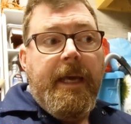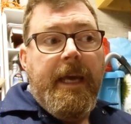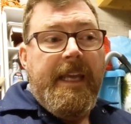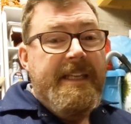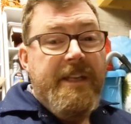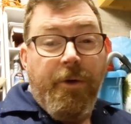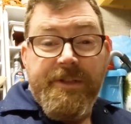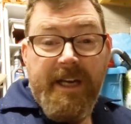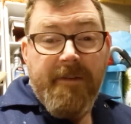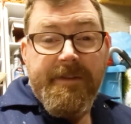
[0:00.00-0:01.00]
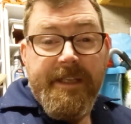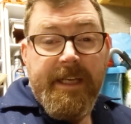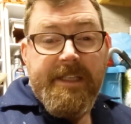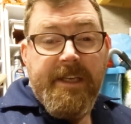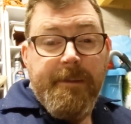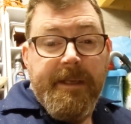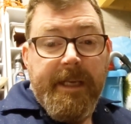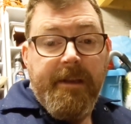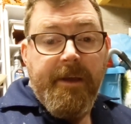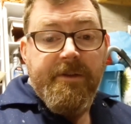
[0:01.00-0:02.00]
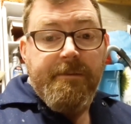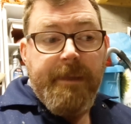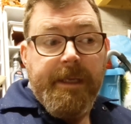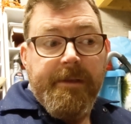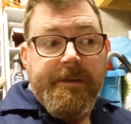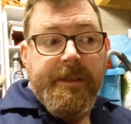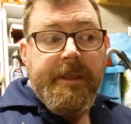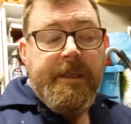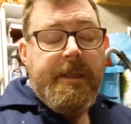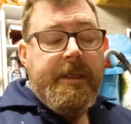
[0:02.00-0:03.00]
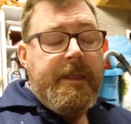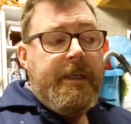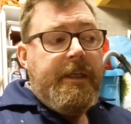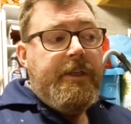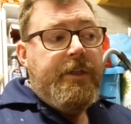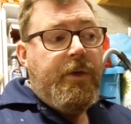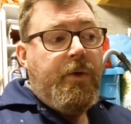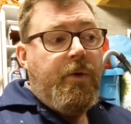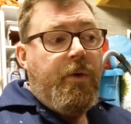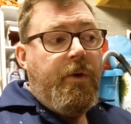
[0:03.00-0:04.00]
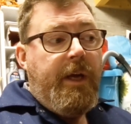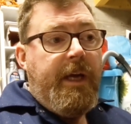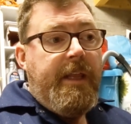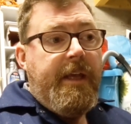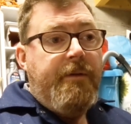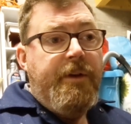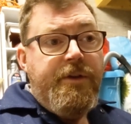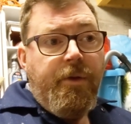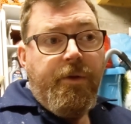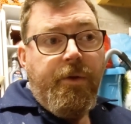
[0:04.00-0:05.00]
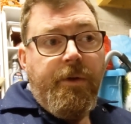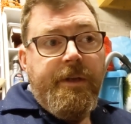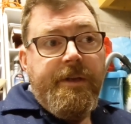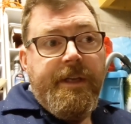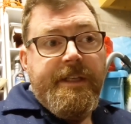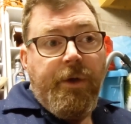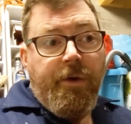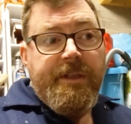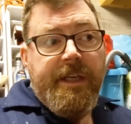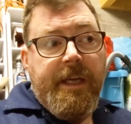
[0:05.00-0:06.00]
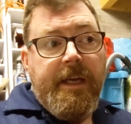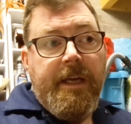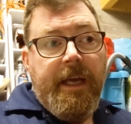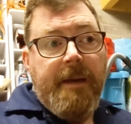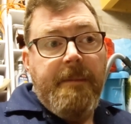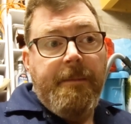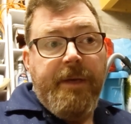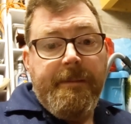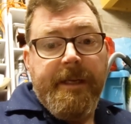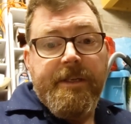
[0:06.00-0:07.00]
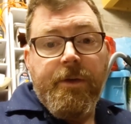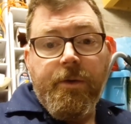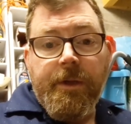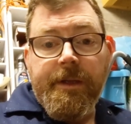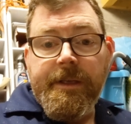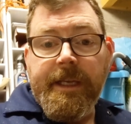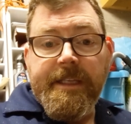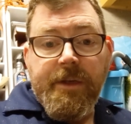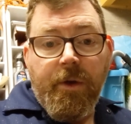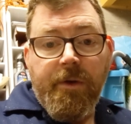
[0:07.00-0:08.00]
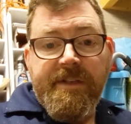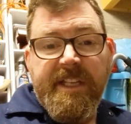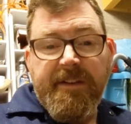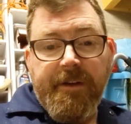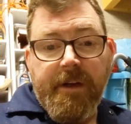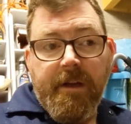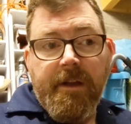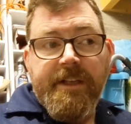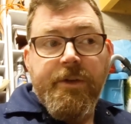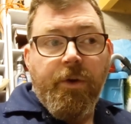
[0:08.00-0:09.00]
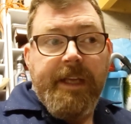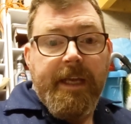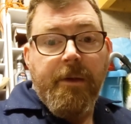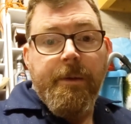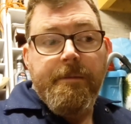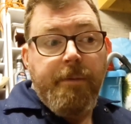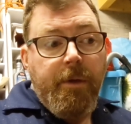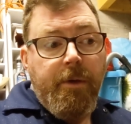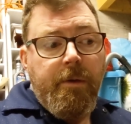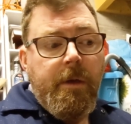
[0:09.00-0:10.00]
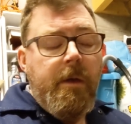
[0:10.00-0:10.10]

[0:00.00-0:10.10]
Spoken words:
He's not serviced it. He's done about 9,000 miles. So the original coolant is toxic. The premix coolant is not. It's a different colour. It's not yellow. It's blue.